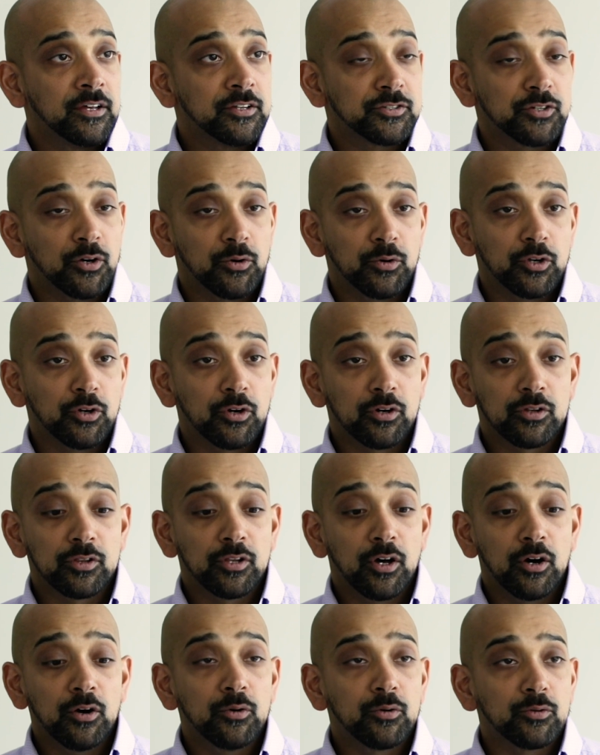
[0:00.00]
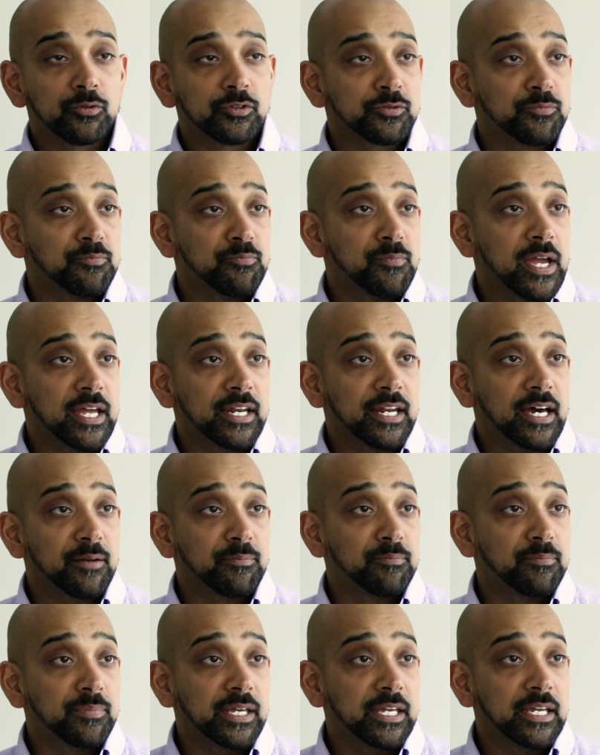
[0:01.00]
So your loans may
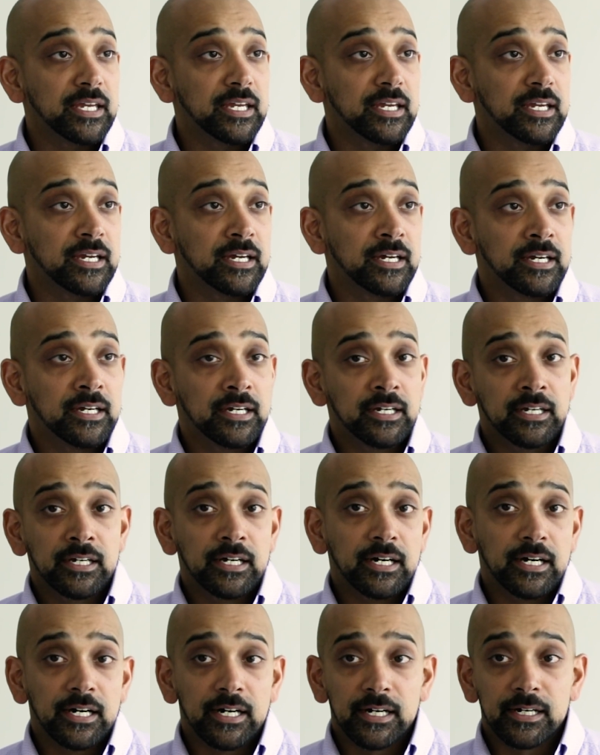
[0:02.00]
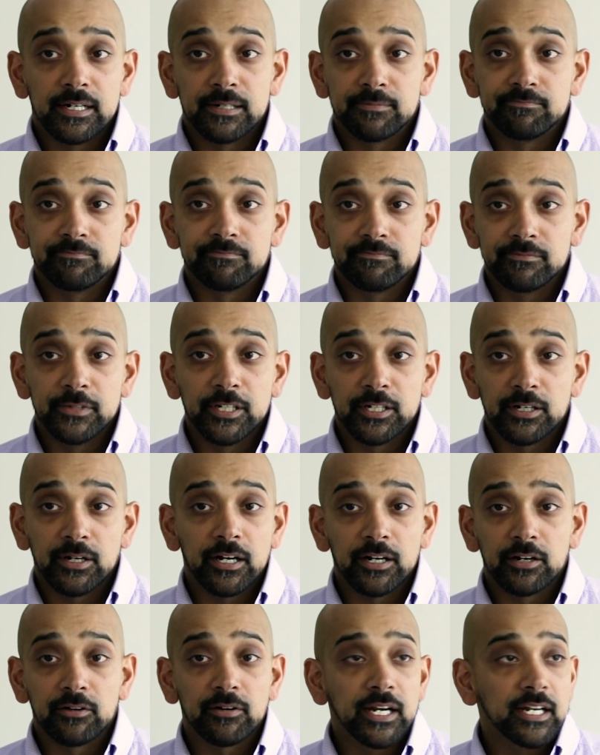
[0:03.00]
not be, um, you know,
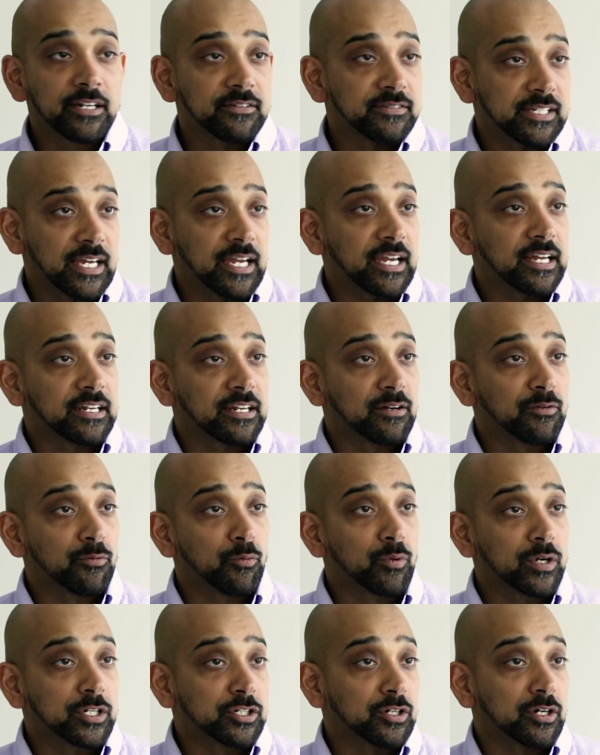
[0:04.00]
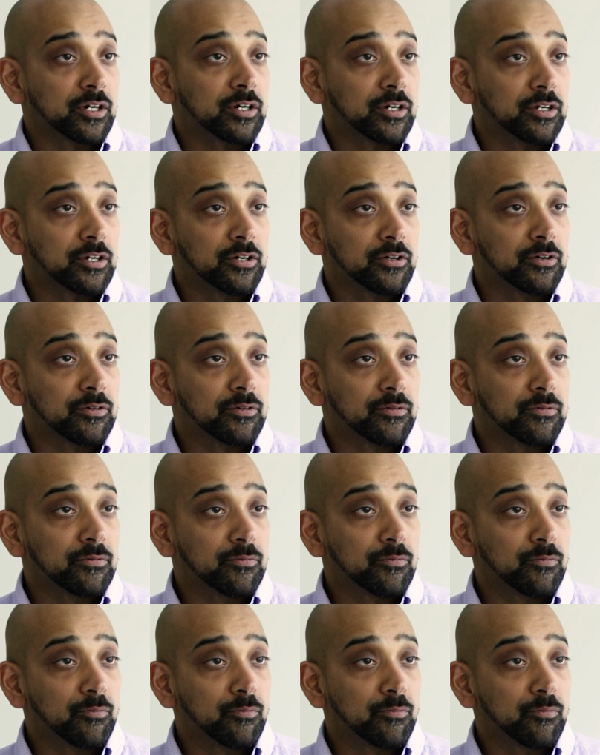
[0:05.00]
a grain of sand in what your your